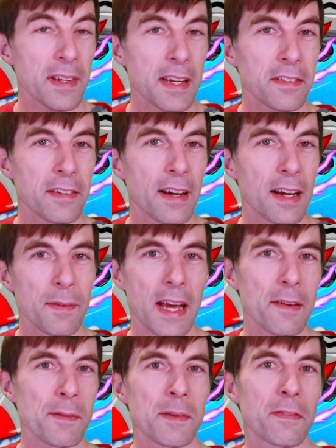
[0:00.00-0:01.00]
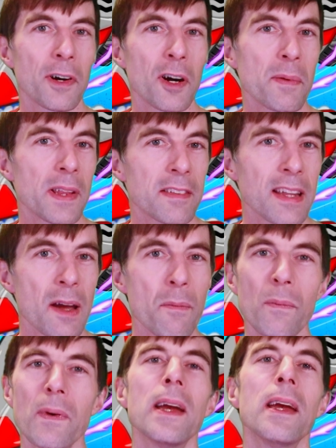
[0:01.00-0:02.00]
issue I'd been having before, but this
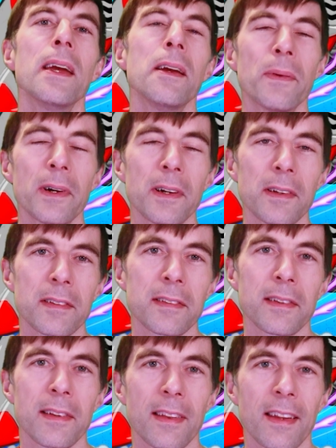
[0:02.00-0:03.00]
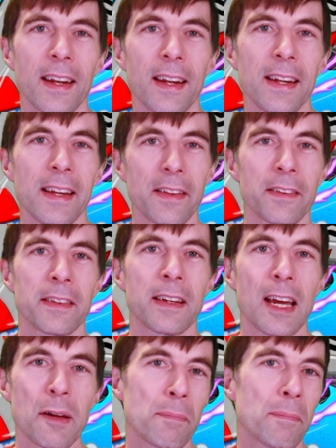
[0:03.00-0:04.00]
time way worse than any other
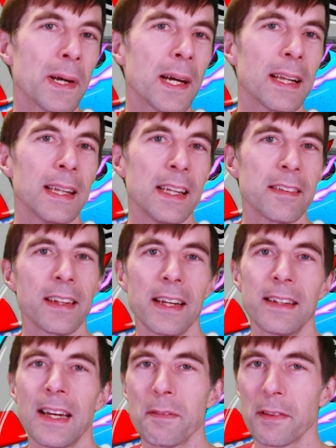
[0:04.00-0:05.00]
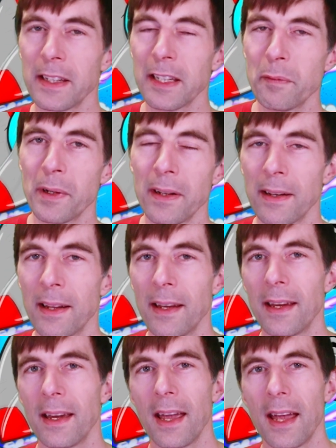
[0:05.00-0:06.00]
time. But at least I had time to think about it.
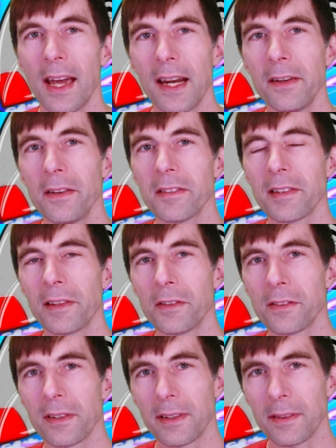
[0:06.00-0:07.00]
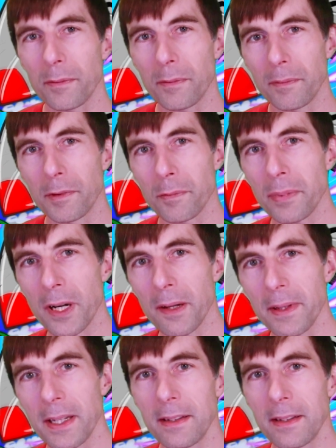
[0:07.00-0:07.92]
And a new solution was probably